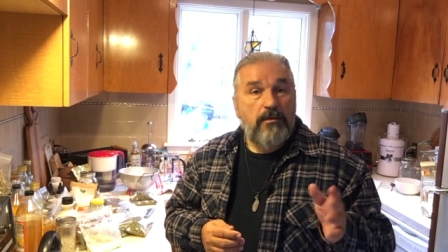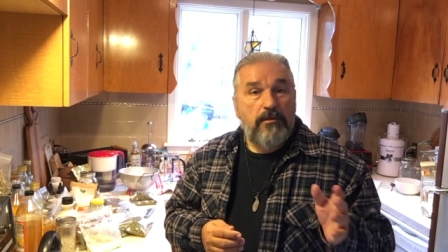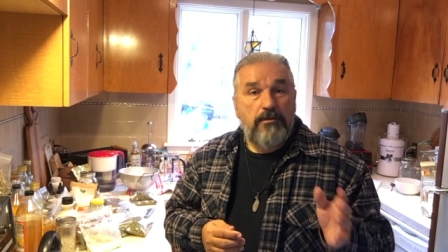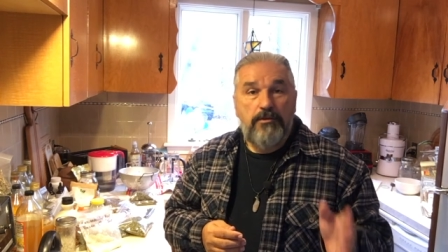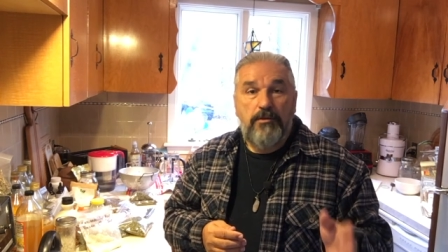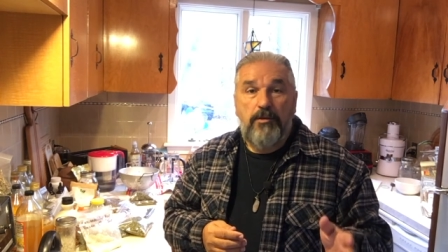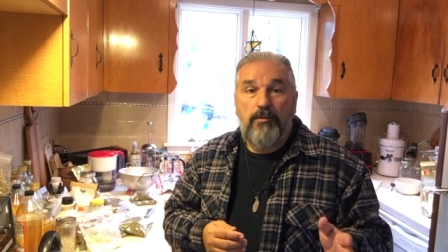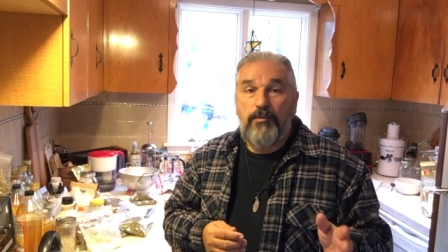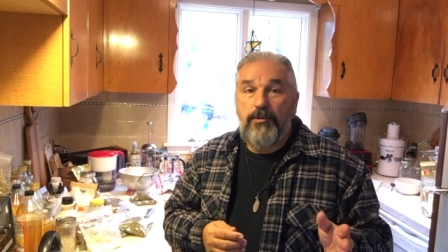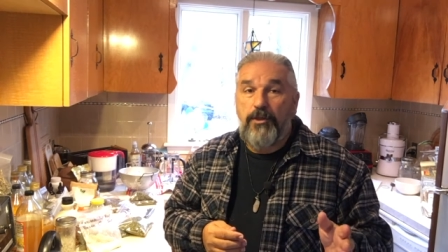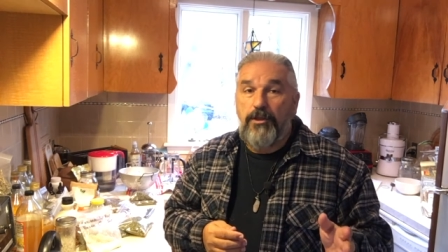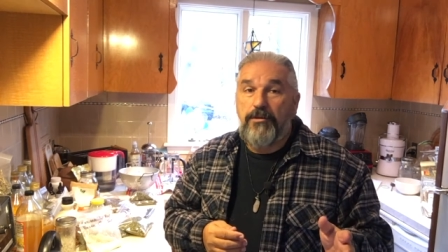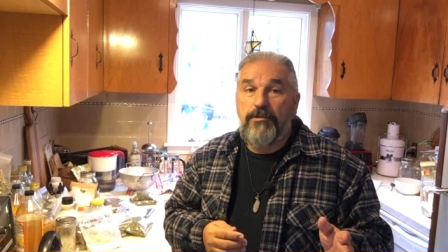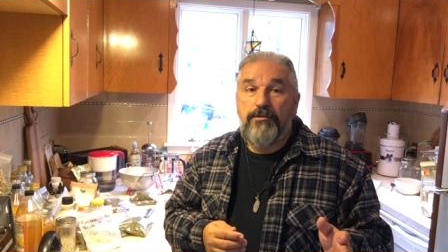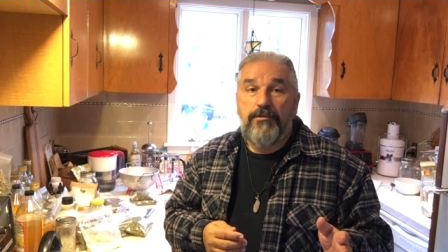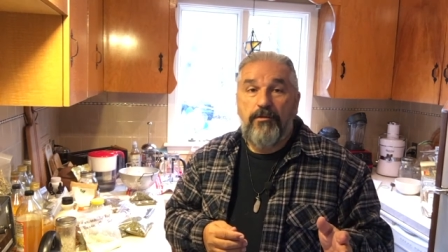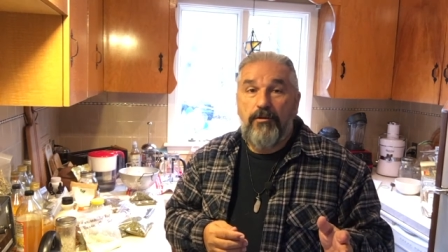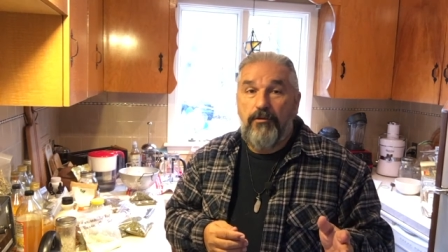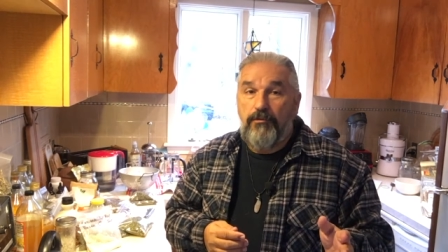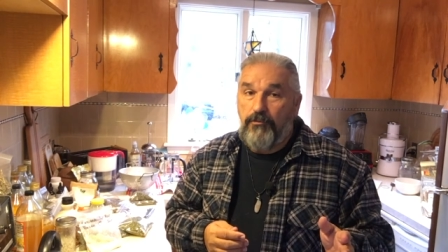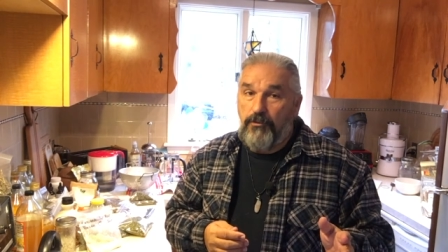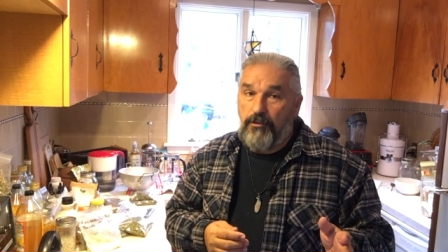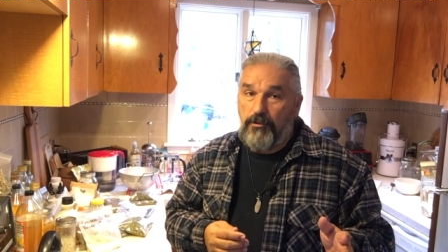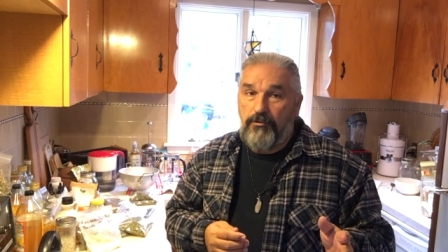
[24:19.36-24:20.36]
Some days
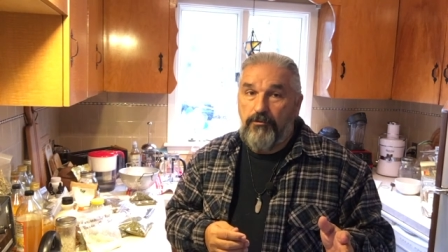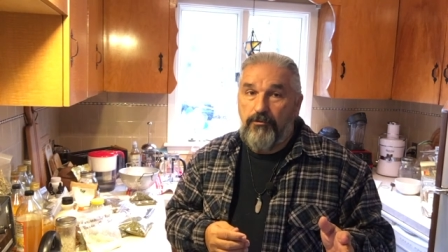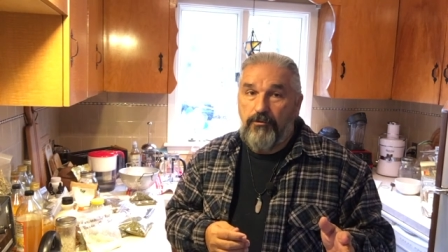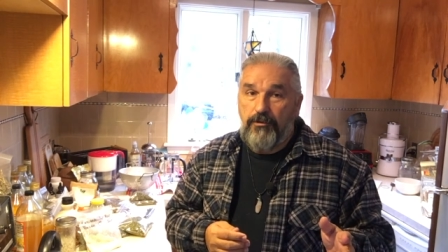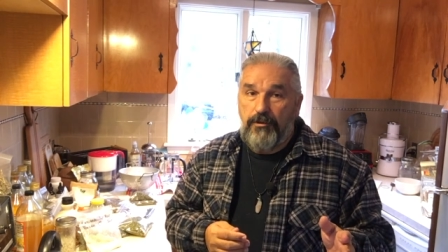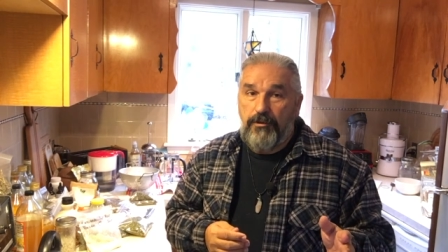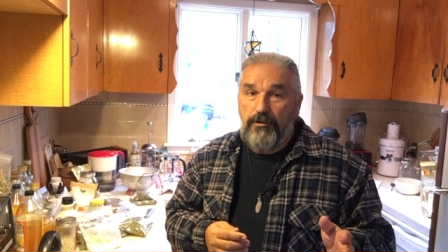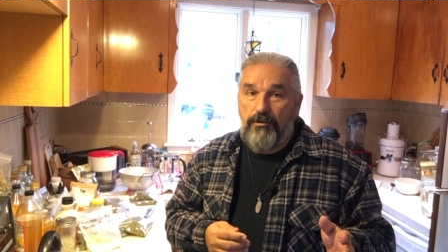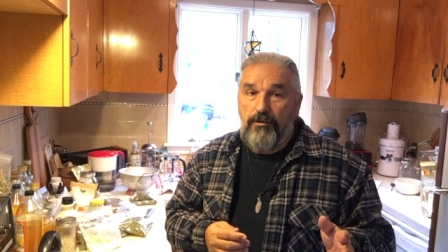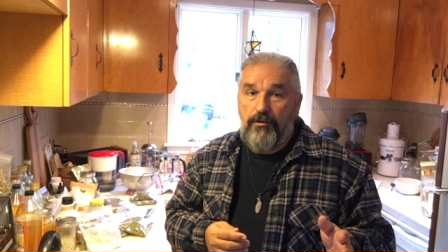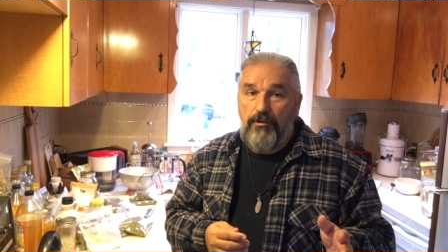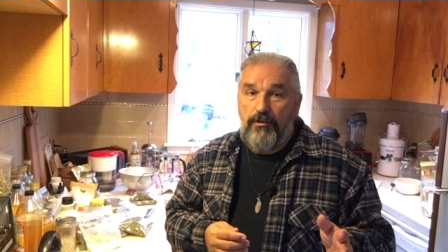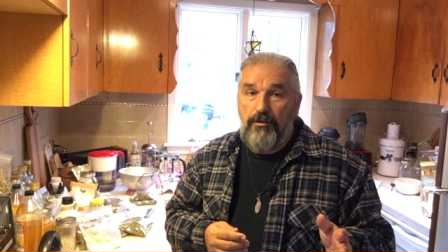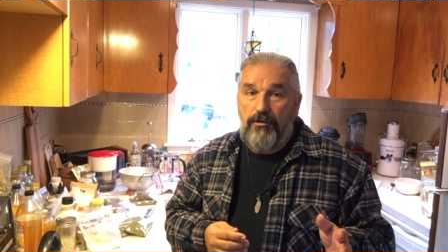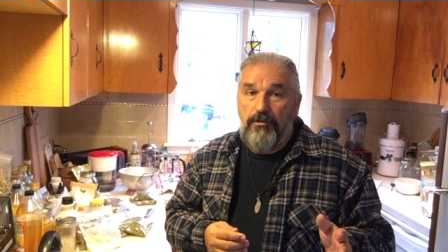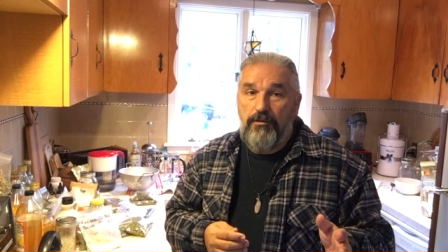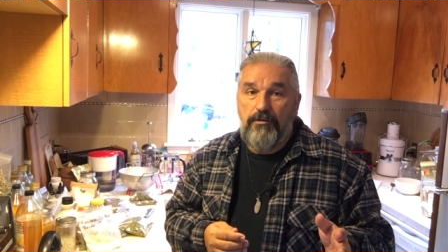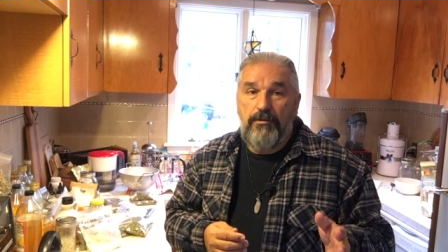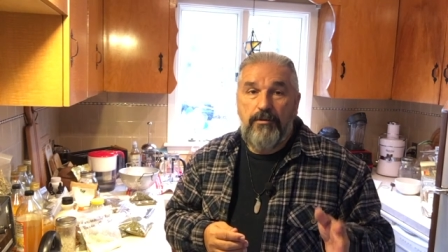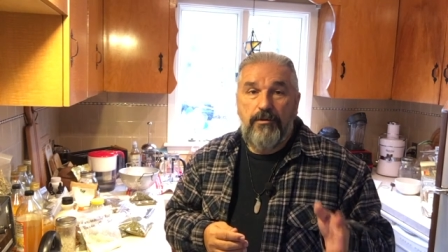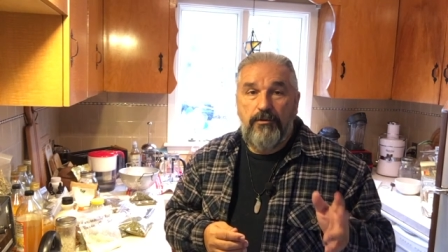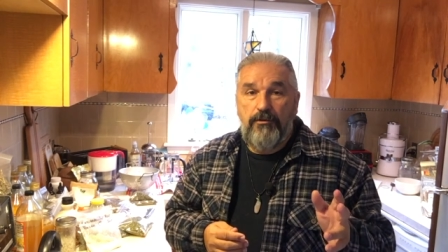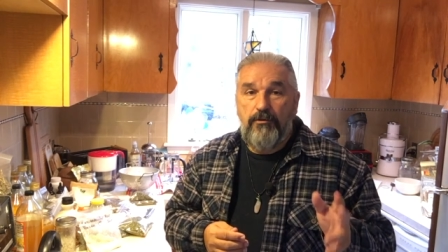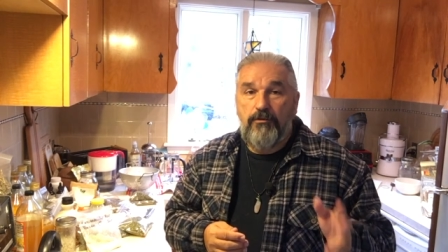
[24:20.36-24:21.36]
not filtering at all,
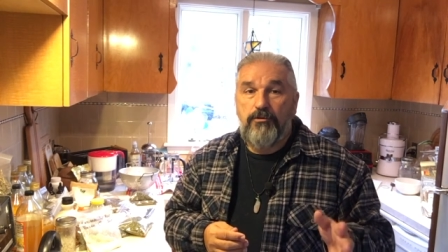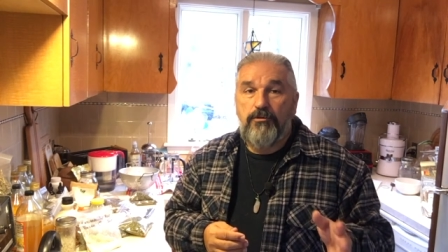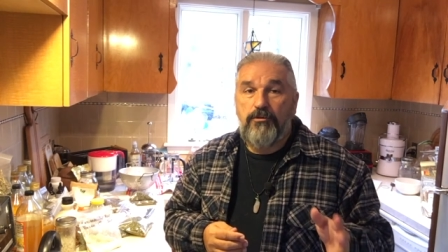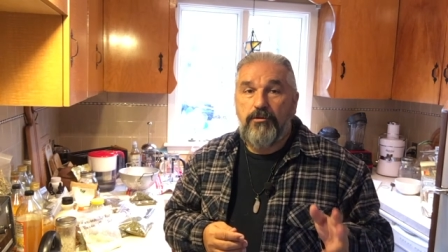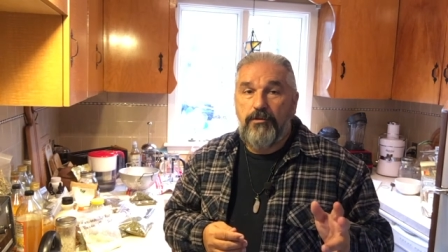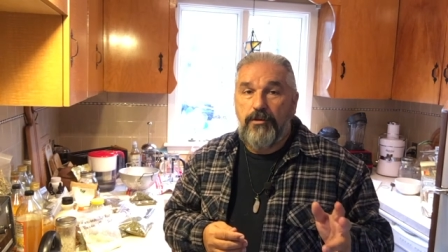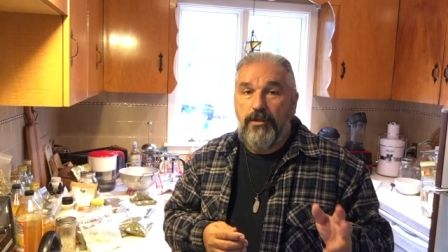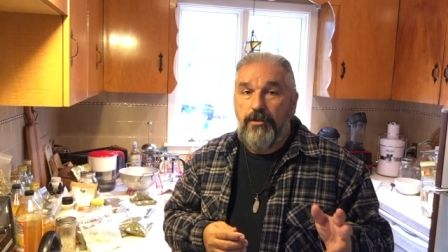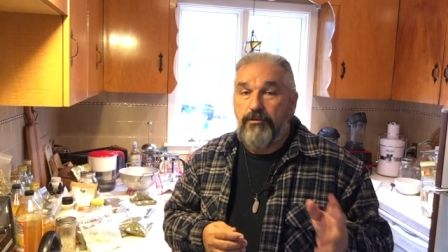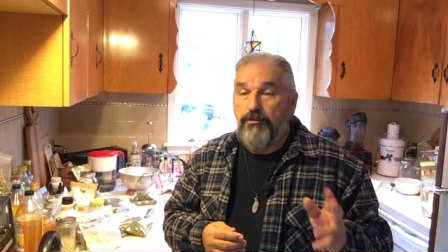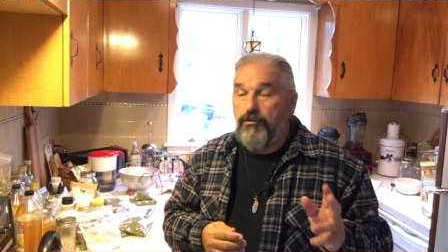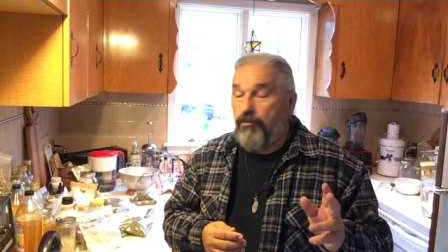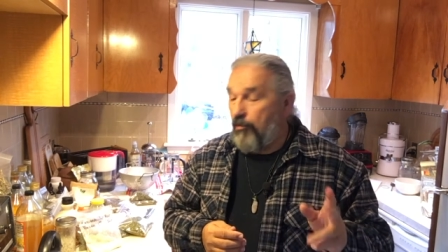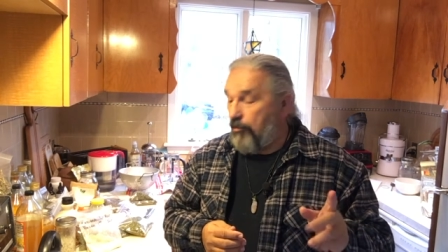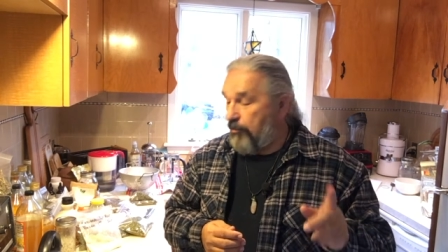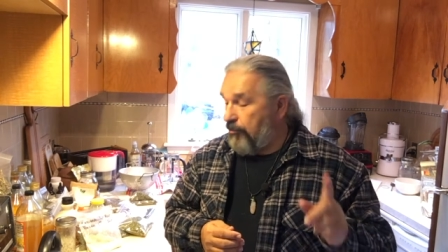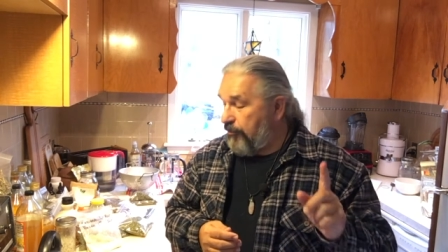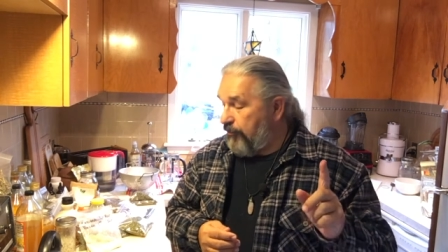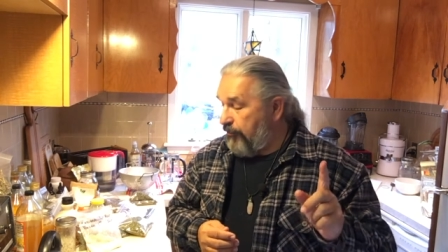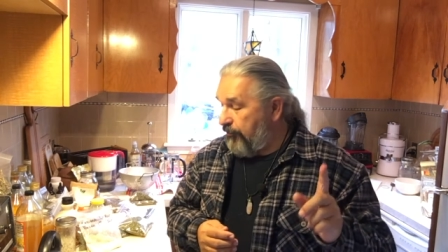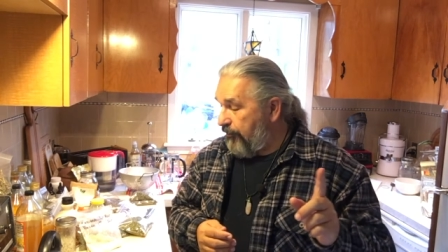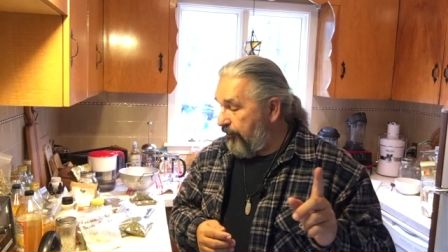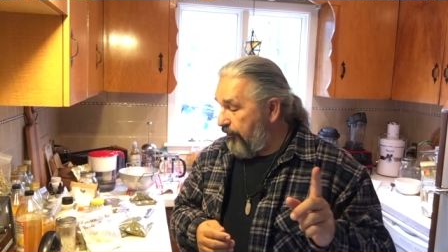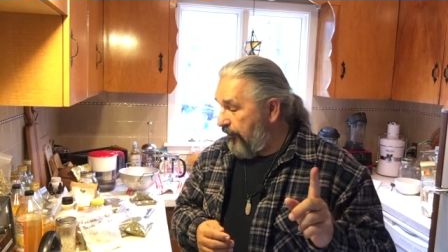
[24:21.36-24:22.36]
and those that's not a
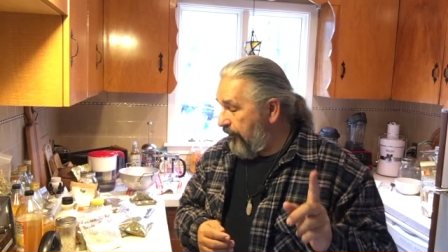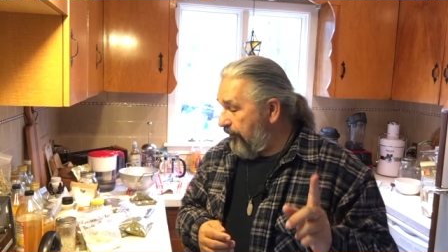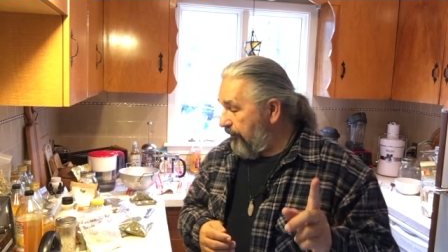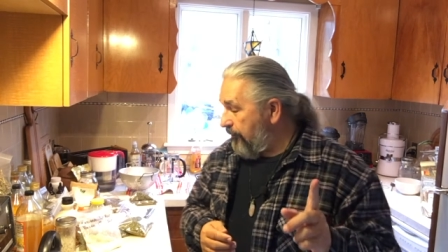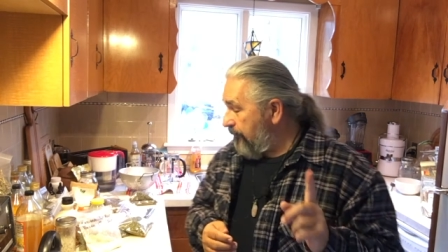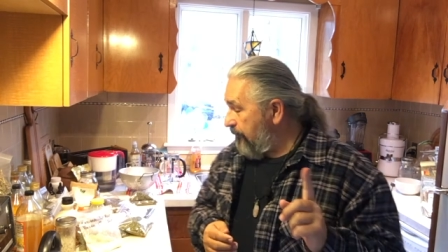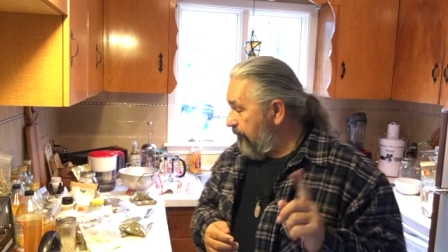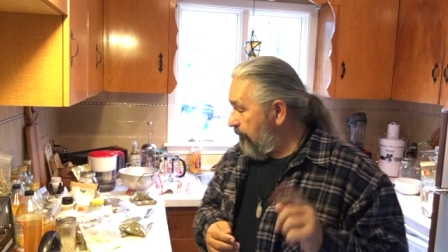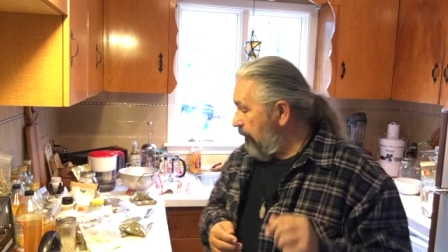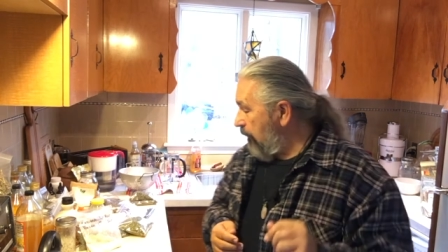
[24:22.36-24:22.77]
good thing.